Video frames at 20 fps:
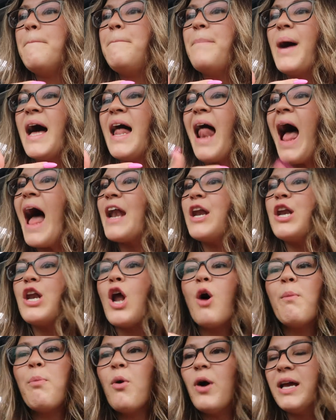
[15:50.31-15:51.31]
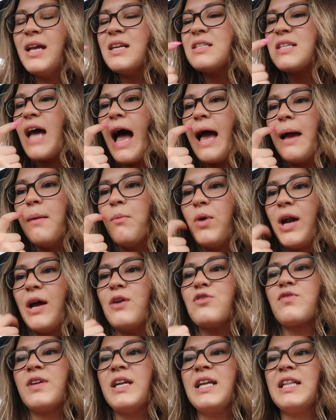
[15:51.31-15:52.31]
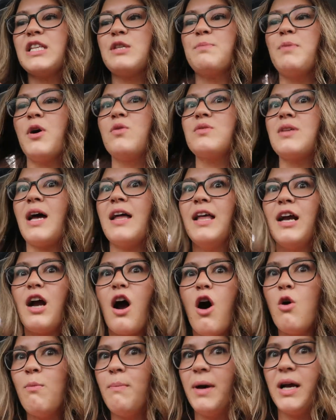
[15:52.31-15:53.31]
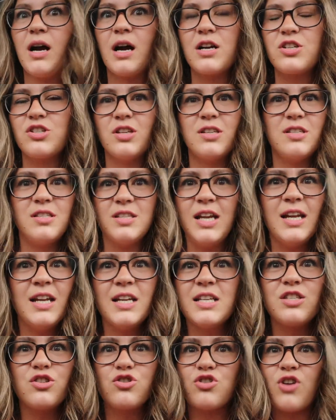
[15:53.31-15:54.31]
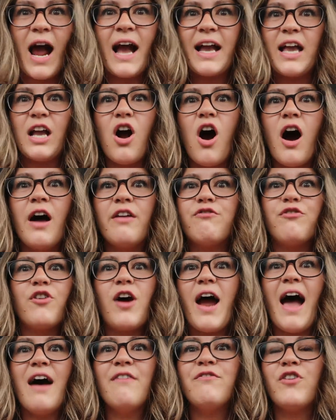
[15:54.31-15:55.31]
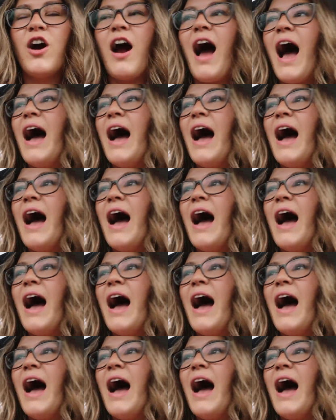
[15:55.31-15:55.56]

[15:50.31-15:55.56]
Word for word: But at no point in time when I was reading this book was I like, oh my gosh, this scene is dragging on forever.